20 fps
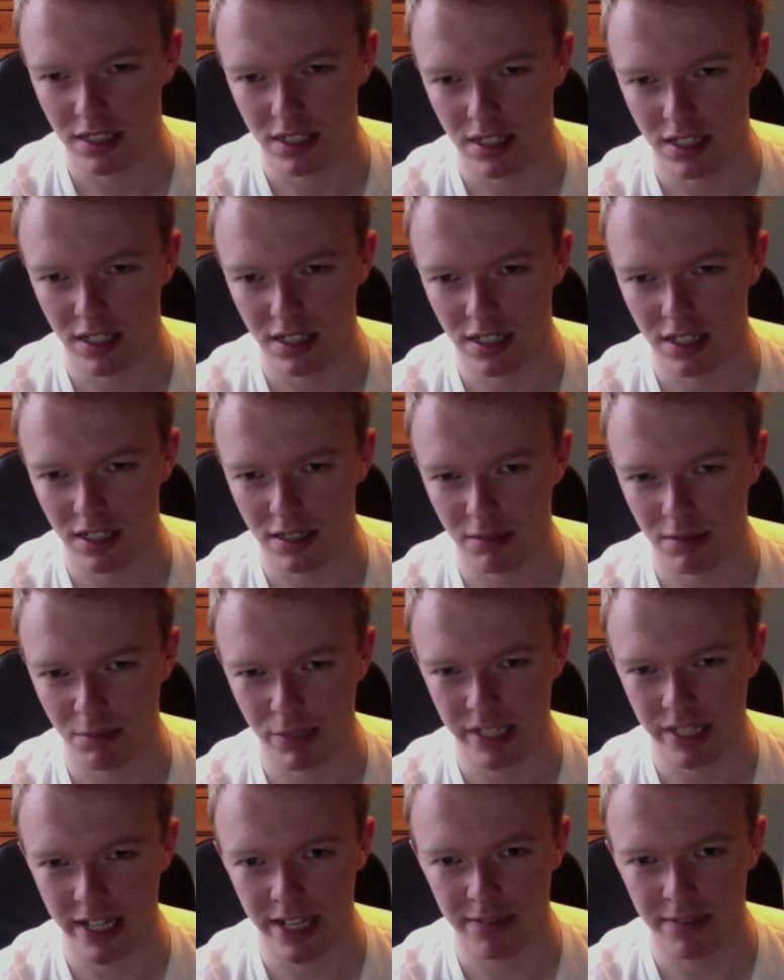
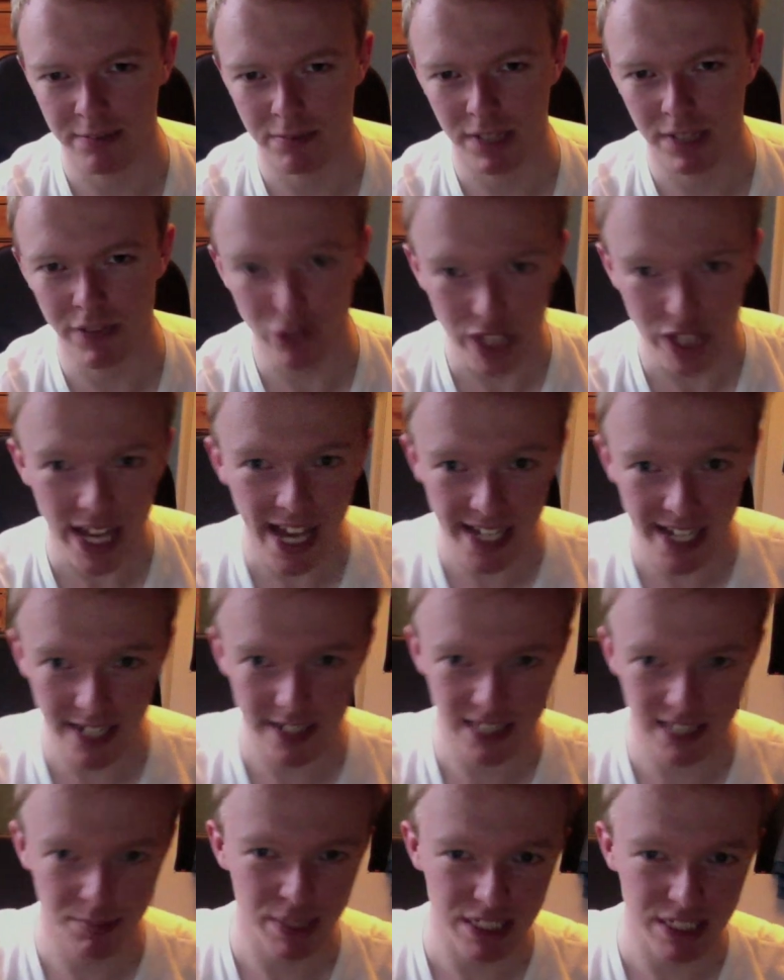But yeah, if you can get
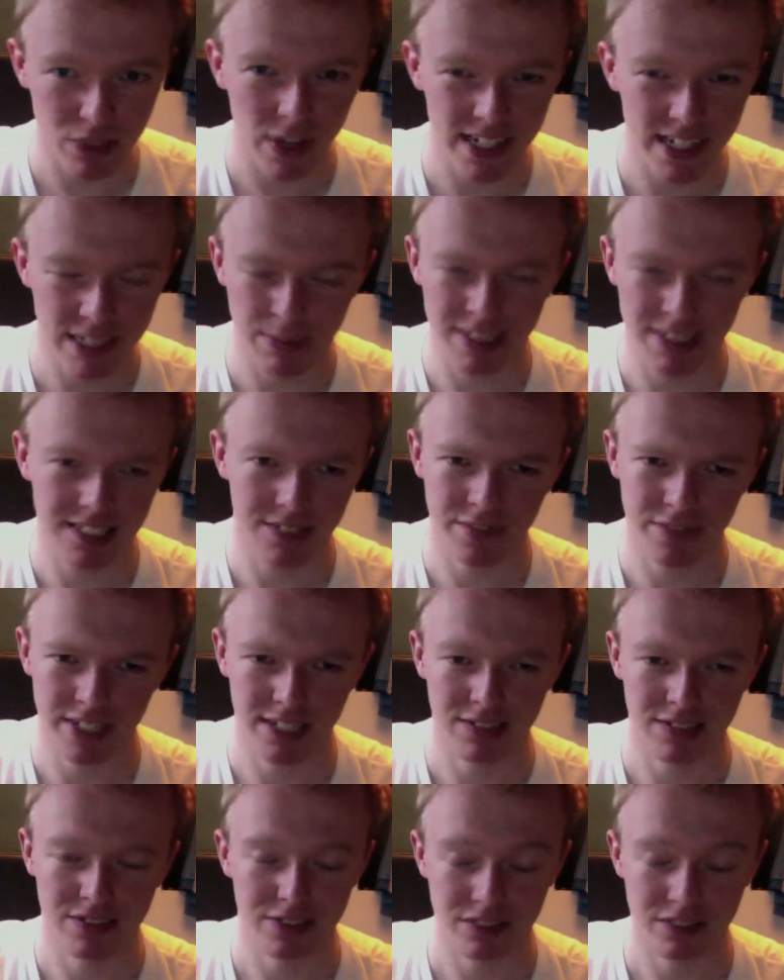this, but it's quite expensive now.